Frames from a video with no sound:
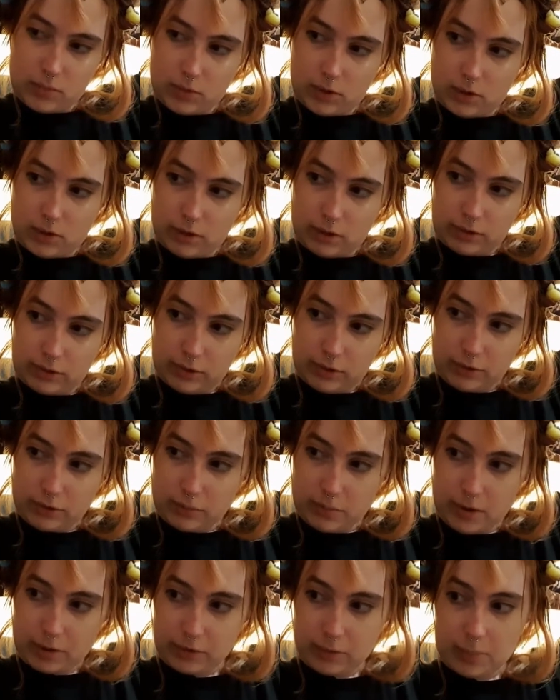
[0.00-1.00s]
This stuff
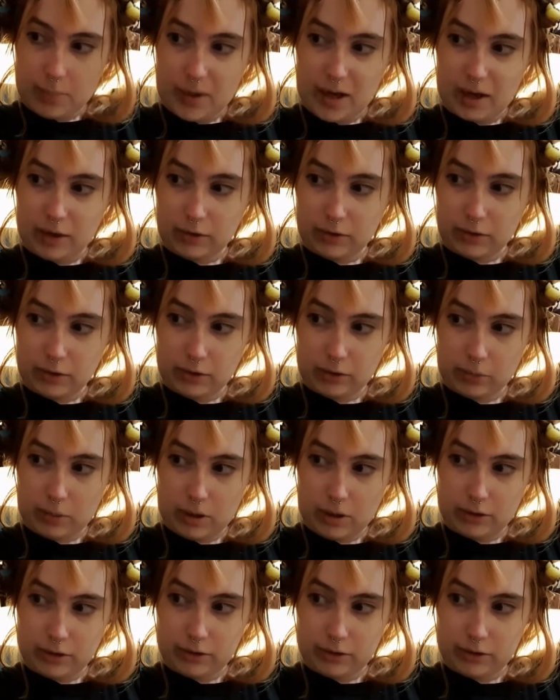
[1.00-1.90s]
smells amazing as well.